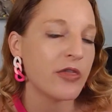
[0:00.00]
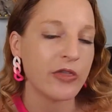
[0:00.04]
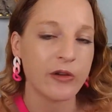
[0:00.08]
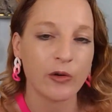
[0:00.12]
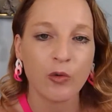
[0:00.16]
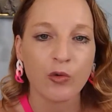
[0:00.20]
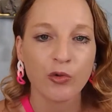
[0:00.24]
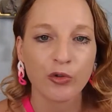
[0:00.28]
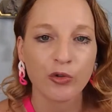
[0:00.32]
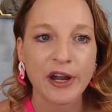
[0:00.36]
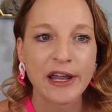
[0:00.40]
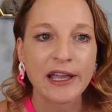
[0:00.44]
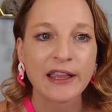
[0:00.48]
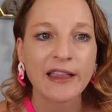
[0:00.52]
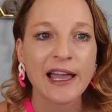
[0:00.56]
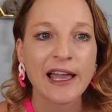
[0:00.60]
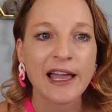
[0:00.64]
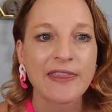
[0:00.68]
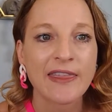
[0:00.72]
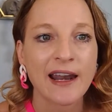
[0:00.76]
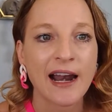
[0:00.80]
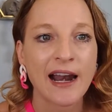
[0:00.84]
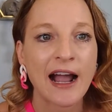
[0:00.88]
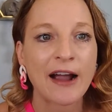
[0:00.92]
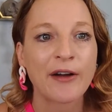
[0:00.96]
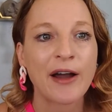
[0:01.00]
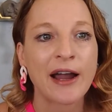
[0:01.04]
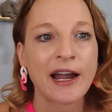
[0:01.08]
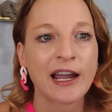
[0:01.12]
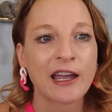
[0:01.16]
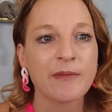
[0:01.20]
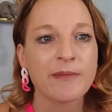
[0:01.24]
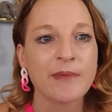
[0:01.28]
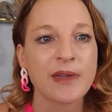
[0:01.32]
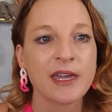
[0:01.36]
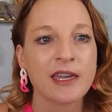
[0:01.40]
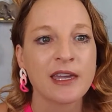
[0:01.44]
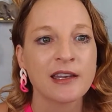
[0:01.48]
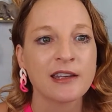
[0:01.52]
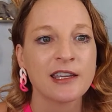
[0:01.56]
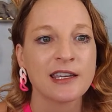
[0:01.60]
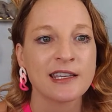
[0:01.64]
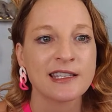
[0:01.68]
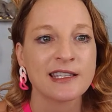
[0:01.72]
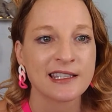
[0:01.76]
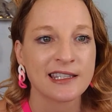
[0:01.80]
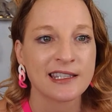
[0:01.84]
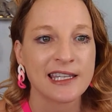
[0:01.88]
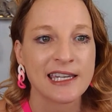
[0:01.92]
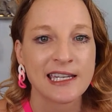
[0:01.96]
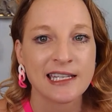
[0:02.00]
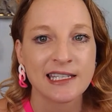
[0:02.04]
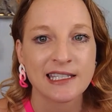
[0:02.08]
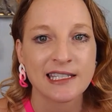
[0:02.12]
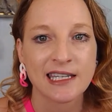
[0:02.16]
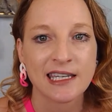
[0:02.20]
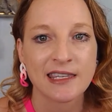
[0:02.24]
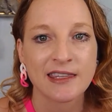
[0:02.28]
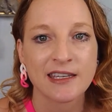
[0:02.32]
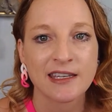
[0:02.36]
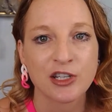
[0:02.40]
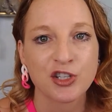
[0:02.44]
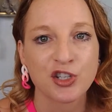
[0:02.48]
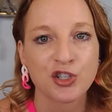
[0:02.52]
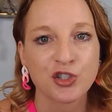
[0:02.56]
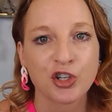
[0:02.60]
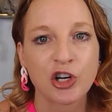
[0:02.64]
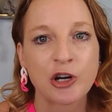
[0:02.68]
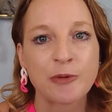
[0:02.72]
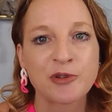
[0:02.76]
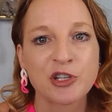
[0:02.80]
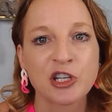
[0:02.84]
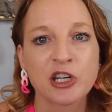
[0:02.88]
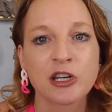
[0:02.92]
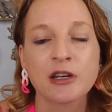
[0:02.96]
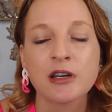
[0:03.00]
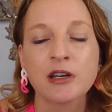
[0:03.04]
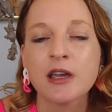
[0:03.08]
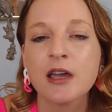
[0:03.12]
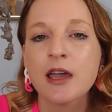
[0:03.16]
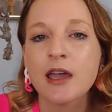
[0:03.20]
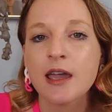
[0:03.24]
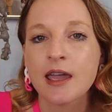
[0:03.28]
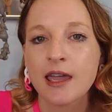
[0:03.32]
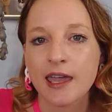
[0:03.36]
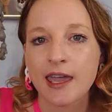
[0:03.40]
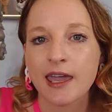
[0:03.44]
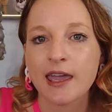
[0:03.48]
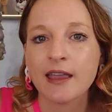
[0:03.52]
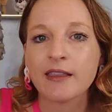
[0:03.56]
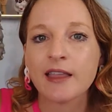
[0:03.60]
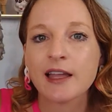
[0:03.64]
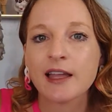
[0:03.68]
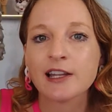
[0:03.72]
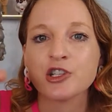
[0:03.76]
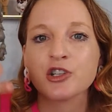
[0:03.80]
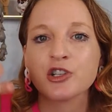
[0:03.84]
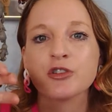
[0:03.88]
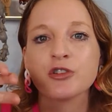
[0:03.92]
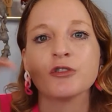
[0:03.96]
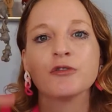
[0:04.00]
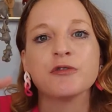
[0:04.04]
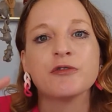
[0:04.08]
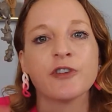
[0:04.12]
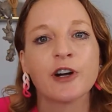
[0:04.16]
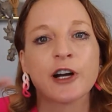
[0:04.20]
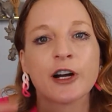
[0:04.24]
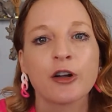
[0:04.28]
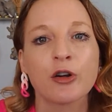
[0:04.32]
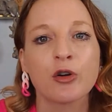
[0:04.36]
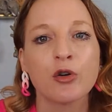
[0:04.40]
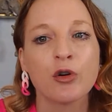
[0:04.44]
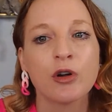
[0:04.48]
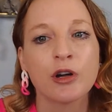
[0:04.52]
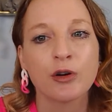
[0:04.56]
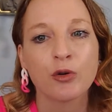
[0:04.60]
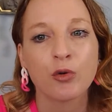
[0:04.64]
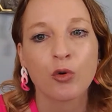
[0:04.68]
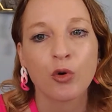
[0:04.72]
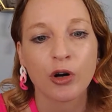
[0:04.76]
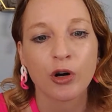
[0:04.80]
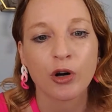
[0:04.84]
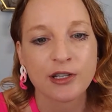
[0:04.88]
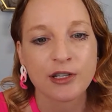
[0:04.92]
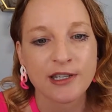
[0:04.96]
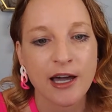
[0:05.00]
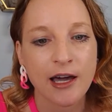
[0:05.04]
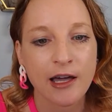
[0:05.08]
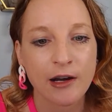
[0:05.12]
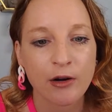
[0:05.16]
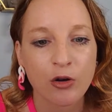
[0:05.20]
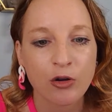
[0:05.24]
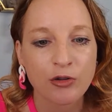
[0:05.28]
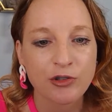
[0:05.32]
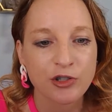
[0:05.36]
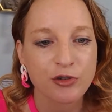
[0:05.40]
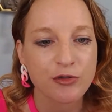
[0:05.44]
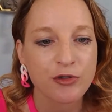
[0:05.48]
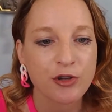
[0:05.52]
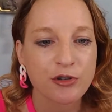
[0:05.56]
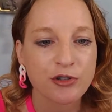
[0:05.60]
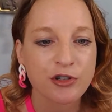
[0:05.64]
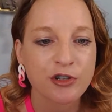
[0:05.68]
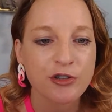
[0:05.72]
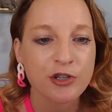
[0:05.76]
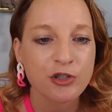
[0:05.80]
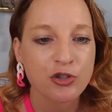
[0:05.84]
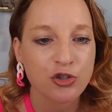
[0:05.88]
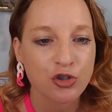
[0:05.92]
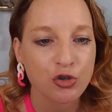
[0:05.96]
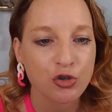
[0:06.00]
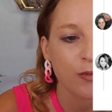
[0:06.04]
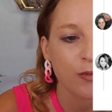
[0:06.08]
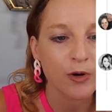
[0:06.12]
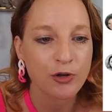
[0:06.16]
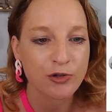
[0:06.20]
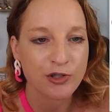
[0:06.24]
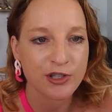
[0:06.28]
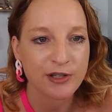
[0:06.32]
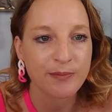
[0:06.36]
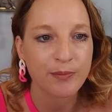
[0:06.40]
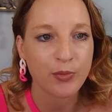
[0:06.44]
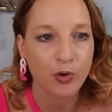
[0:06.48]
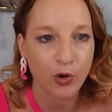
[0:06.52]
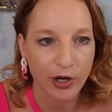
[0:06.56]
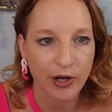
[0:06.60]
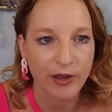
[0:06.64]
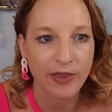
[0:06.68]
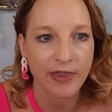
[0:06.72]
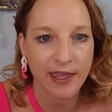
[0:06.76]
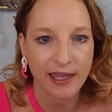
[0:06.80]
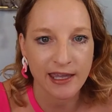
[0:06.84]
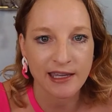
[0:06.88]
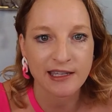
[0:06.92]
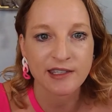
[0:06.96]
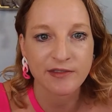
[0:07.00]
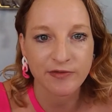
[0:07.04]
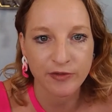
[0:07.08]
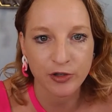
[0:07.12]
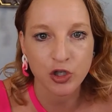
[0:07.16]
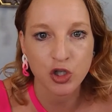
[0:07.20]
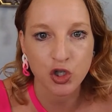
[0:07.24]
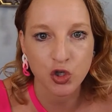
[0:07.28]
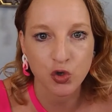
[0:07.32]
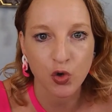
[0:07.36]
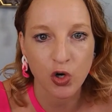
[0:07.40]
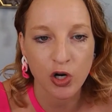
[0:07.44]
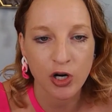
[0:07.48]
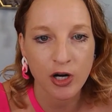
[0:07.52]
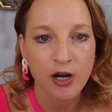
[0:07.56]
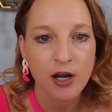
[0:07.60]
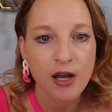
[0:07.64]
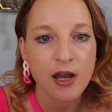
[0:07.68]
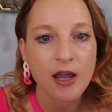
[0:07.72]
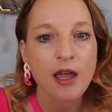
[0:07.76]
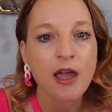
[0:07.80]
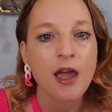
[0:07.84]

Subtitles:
The ring light that I recommend is linked in the description. It lets you do vertical and horizontal. So those are the most important things for sure.